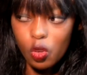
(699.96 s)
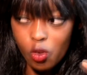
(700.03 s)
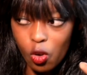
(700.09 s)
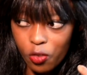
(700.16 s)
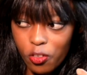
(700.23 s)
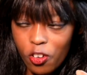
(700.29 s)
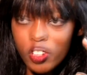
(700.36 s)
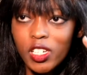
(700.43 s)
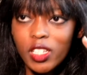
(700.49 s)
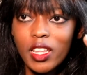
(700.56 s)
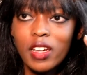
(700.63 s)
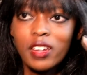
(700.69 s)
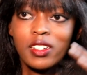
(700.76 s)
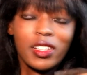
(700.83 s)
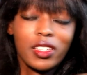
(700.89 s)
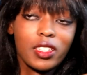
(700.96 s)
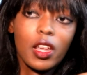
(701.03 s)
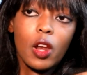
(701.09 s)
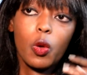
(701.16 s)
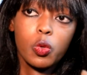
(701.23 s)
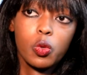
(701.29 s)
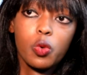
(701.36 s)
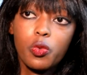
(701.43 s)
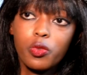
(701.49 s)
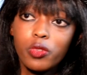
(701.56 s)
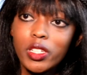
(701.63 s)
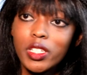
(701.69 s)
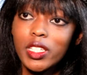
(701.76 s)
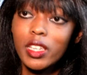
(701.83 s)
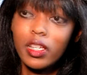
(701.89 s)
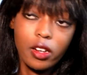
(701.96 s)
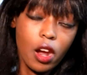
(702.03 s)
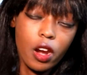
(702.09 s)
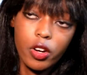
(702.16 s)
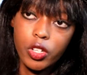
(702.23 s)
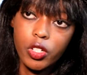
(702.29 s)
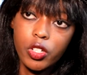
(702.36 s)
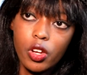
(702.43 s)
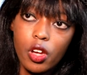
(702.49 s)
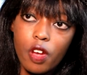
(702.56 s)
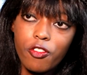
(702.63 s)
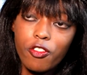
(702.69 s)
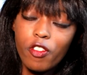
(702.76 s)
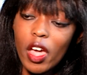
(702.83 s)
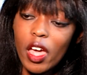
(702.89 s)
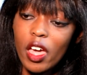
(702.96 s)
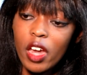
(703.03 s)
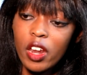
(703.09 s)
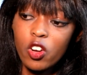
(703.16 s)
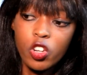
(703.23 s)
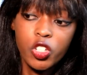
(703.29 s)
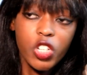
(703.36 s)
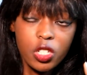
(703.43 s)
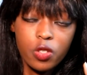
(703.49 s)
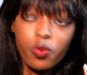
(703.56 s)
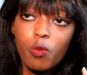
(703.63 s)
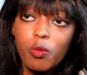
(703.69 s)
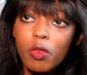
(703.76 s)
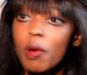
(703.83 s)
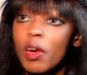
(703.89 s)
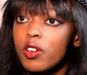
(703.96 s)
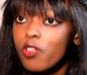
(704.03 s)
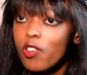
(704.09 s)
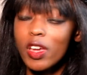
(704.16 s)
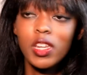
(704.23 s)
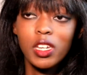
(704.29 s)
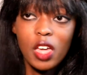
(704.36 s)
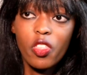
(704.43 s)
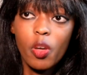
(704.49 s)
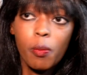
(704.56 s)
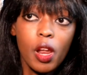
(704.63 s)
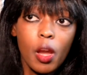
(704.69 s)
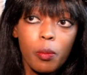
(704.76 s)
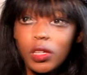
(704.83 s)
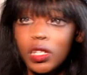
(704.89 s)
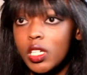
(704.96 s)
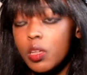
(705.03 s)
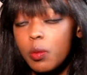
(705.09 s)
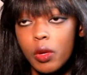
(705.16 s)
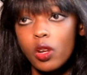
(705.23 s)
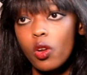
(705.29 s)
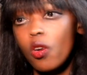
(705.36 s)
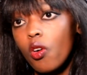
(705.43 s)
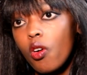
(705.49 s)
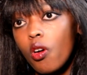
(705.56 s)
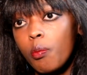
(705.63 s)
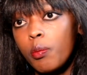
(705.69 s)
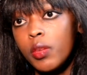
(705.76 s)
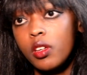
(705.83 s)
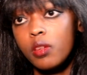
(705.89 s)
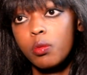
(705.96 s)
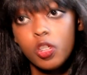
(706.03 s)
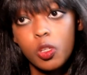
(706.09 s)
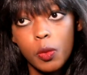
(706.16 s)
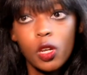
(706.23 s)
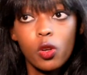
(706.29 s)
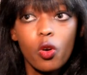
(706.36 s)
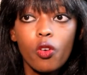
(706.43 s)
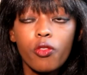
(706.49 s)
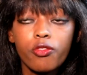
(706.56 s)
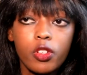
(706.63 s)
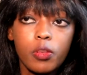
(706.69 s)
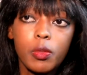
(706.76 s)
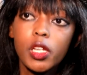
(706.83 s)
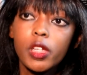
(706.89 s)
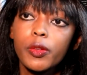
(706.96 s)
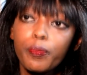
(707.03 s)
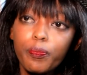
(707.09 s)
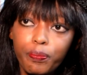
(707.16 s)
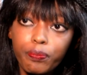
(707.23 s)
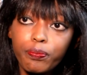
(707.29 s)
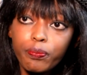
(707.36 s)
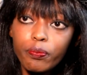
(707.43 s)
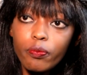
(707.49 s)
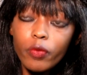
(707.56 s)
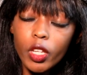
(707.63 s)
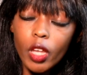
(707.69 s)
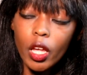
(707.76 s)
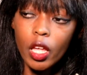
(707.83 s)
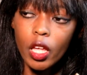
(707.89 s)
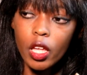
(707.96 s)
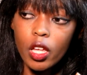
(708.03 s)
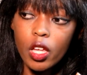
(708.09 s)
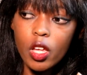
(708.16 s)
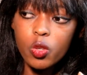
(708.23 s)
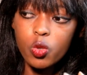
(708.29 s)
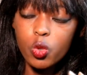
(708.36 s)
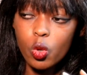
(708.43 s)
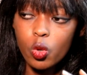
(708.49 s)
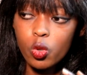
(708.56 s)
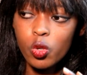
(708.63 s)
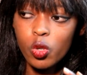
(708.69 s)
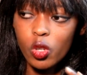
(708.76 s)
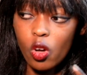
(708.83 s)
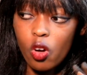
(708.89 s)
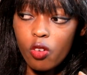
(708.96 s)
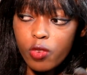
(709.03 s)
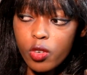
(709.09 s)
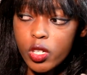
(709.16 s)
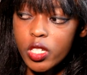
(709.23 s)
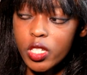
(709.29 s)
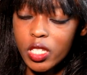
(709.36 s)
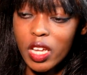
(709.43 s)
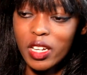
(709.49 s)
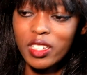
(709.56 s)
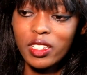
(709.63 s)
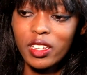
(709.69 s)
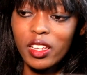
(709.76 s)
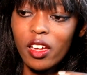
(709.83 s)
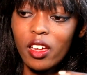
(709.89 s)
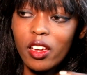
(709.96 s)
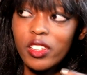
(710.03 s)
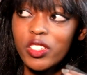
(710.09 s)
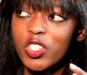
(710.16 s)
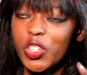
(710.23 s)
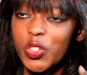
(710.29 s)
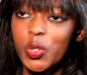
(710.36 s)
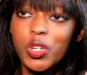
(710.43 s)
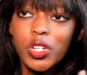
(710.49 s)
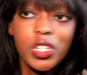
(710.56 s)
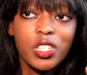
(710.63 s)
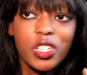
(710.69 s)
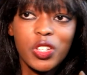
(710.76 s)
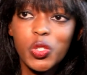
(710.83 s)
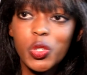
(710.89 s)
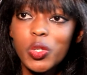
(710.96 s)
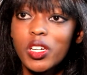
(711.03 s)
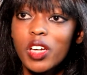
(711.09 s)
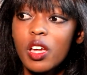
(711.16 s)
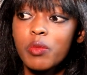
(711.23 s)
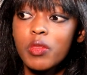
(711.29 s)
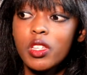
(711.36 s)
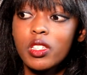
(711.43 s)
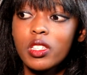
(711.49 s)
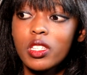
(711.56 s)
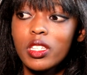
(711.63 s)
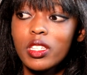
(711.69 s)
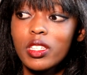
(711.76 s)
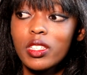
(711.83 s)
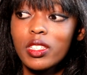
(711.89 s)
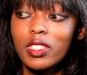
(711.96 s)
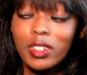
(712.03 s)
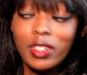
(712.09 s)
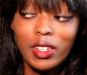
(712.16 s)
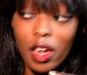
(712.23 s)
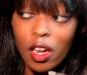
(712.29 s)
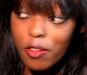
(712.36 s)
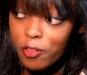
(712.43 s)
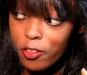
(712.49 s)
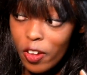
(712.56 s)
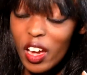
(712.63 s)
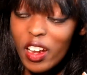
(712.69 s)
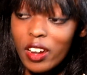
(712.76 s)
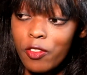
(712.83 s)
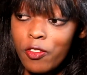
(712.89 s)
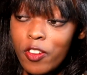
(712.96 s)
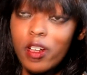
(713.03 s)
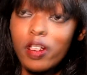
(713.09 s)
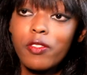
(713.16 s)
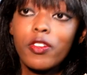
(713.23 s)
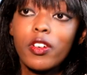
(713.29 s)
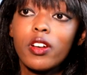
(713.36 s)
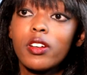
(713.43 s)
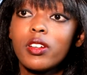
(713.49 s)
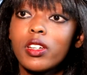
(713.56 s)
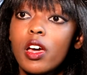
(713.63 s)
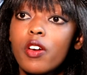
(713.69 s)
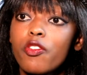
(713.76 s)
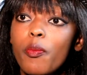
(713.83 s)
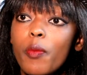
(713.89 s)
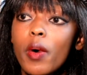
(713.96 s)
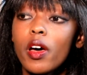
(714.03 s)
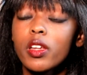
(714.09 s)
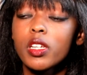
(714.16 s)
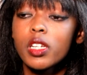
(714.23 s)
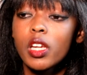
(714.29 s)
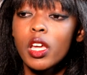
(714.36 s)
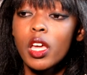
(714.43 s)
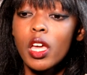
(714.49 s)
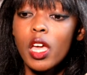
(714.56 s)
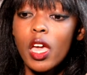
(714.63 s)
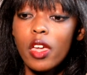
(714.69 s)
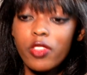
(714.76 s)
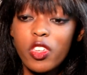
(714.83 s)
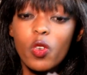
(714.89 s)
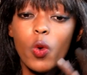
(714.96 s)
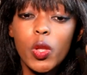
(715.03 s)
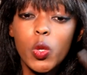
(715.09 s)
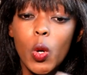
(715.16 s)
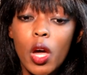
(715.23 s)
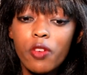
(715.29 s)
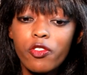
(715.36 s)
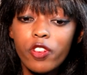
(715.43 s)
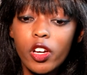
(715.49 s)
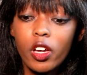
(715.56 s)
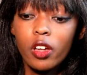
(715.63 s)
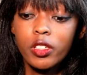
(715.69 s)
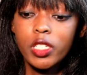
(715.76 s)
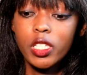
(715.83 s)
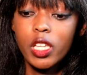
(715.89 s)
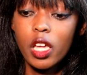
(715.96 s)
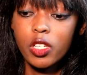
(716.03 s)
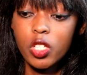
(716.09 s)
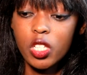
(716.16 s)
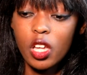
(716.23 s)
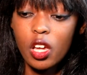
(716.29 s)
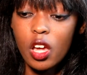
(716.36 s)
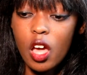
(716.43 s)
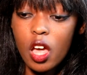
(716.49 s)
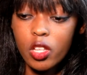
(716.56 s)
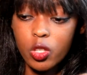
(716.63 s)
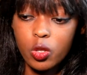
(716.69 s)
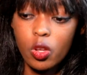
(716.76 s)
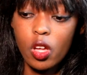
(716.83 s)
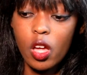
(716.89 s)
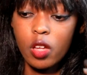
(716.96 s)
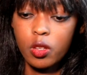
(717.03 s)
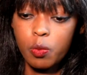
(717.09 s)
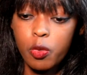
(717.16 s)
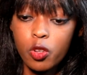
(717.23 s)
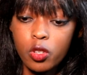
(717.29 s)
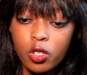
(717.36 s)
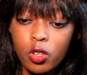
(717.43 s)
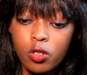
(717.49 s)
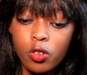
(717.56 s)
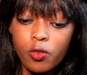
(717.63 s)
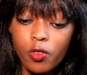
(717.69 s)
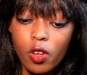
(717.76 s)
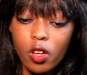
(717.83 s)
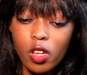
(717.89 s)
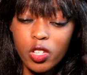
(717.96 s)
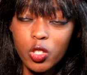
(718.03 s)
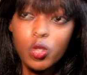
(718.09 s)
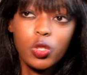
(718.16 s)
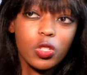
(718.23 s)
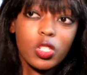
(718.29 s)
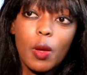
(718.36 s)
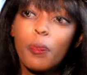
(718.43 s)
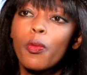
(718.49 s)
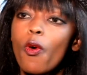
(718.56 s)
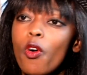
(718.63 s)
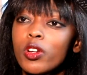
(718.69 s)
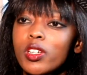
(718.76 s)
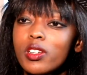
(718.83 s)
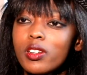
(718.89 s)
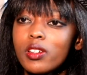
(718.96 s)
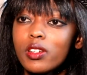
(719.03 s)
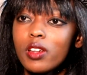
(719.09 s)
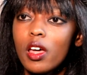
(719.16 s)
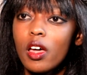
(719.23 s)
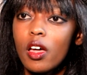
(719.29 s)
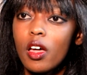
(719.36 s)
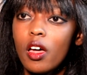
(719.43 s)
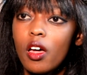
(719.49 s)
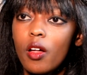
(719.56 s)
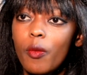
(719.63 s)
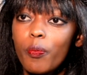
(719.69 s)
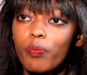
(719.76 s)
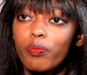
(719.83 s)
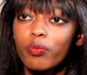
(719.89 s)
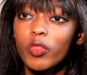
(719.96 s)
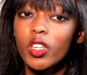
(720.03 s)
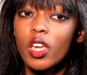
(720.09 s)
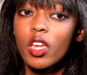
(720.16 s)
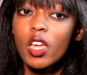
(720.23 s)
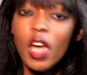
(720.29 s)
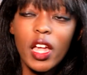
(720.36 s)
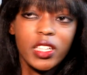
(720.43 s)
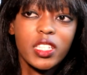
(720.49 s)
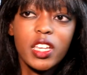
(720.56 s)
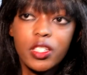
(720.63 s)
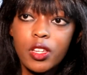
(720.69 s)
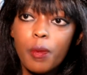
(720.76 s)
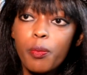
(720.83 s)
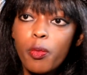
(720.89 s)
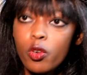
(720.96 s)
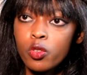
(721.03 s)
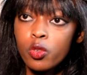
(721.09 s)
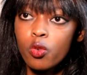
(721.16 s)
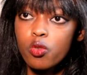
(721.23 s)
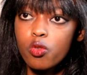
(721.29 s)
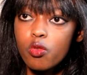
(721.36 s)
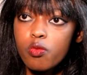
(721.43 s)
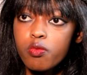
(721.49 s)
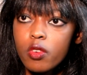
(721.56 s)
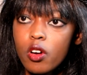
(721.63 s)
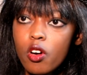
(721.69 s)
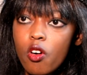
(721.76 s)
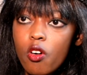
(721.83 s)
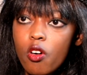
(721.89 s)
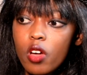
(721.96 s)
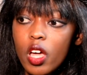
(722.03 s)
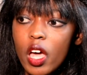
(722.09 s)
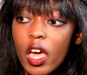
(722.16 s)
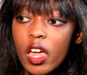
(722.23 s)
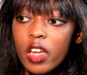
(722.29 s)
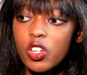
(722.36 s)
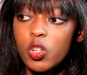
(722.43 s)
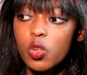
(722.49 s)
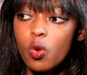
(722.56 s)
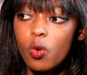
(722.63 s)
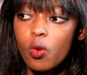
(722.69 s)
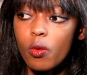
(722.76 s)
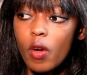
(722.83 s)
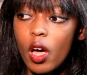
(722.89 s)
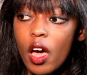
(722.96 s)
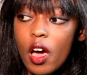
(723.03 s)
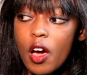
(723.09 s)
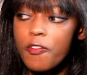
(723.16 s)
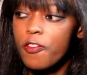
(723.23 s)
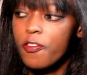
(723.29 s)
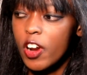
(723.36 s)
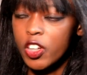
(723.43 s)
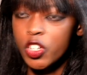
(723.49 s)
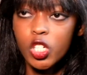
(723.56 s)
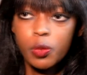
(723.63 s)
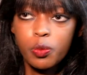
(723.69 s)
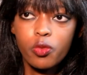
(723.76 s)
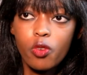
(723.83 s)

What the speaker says: confronting that takes a lot of, I'd say, courage, and not just for me but for any other player, be it male or female. So confronting such insecurities and shortcomings is tough, very, very tough. But I think when you have, I'd say, a sort of a support, I'd say a support group, and friendships